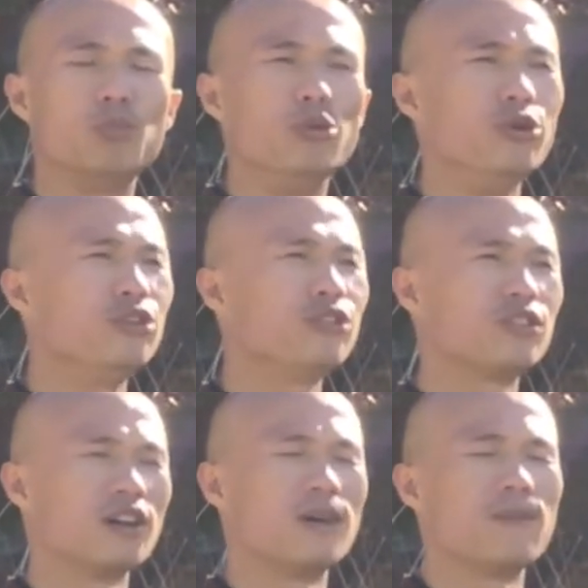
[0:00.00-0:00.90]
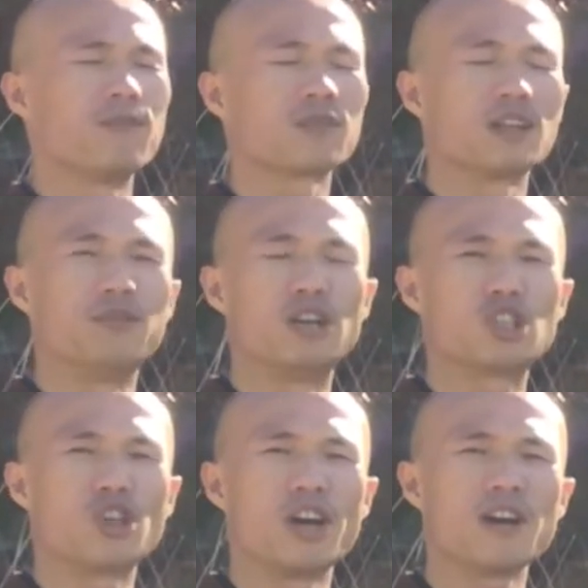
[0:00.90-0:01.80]
breathe um, the
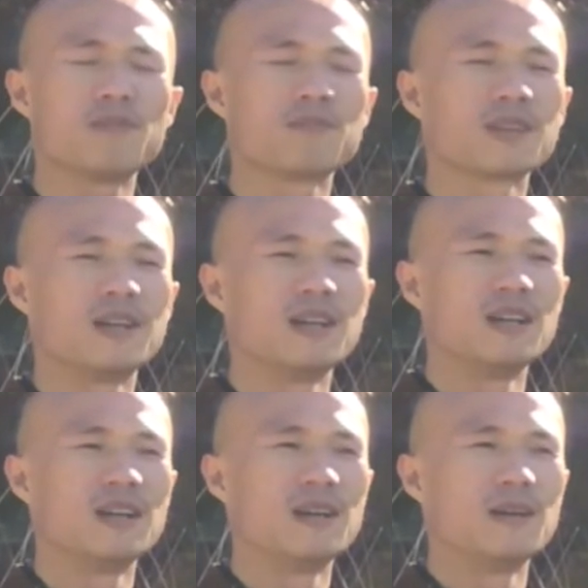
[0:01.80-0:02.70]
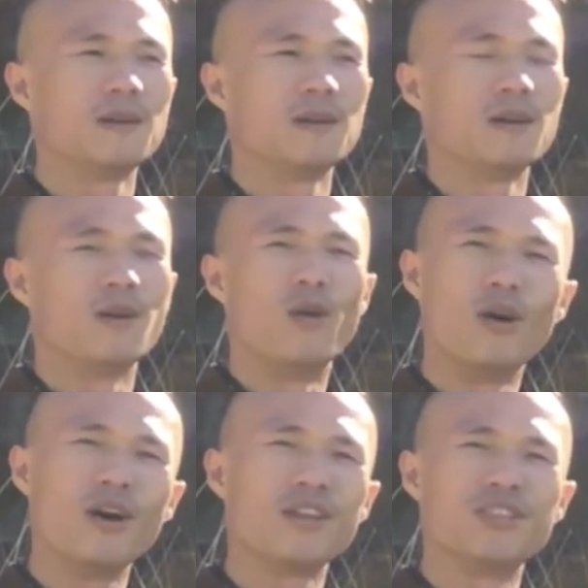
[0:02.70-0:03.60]
fresh air
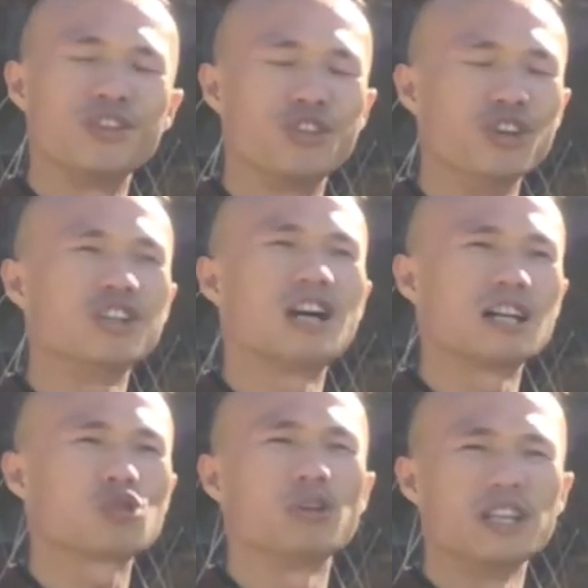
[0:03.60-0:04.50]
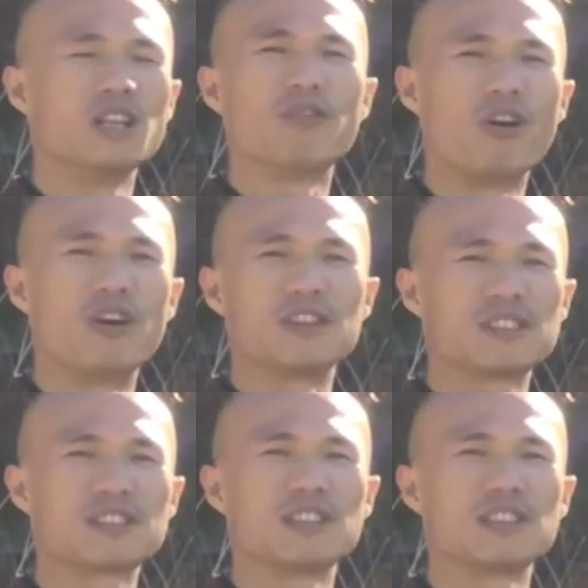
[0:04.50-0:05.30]
or the third, actually in the forest,